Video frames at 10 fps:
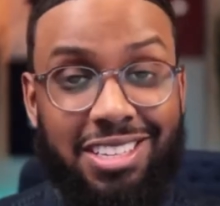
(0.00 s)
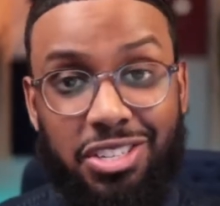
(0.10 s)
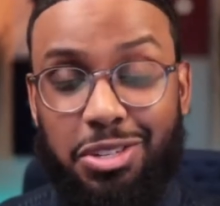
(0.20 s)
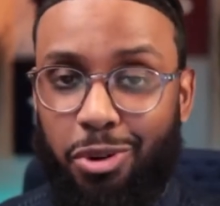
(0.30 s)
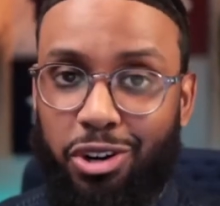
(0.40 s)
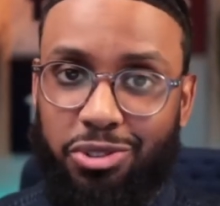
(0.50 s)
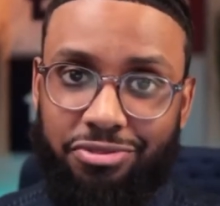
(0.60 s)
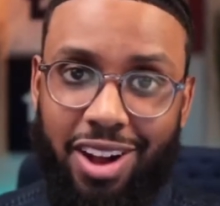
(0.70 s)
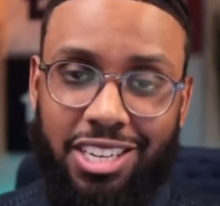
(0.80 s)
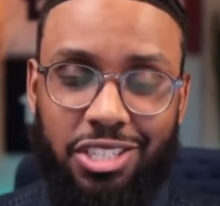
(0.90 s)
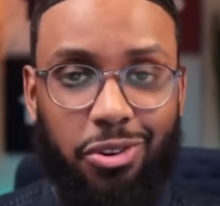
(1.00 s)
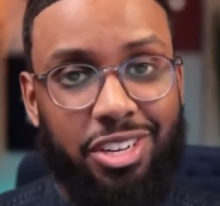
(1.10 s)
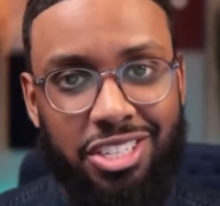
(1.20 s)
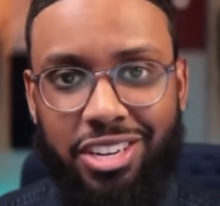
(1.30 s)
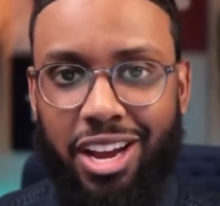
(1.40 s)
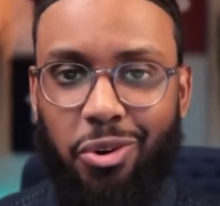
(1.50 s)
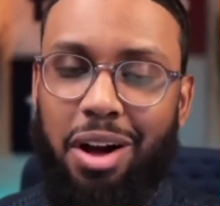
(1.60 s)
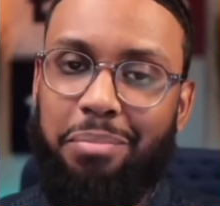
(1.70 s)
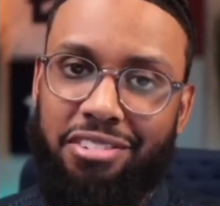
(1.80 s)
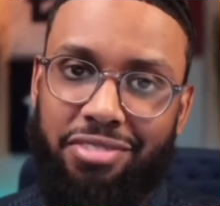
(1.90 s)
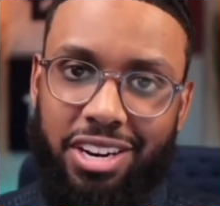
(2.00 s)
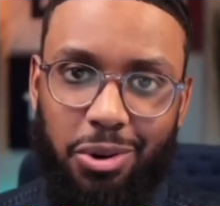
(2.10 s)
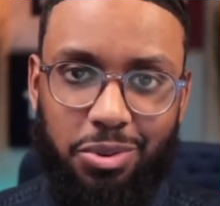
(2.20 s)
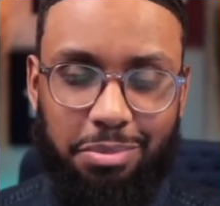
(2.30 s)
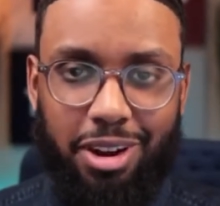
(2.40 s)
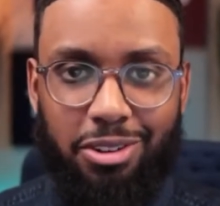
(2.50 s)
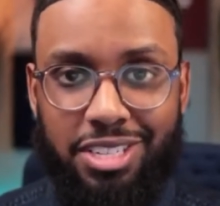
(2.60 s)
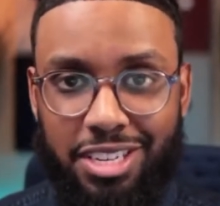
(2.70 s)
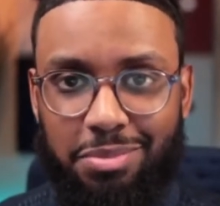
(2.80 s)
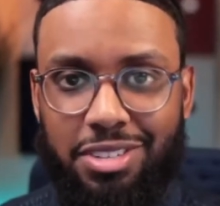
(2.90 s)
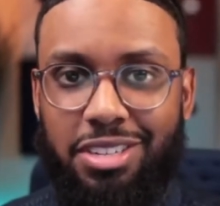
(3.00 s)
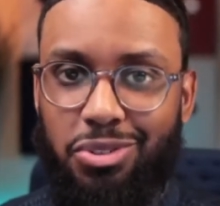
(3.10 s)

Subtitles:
This is Marshall Fox, and on this channel, I make videos about tips,